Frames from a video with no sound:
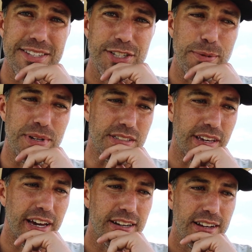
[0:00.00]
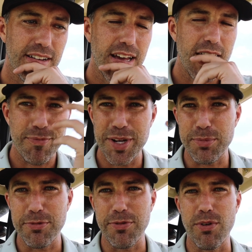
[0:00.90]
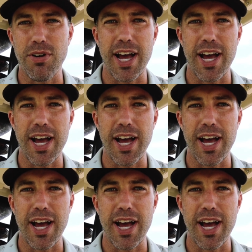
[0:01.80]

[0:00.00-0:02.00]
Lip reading: Champions Gate. been here before.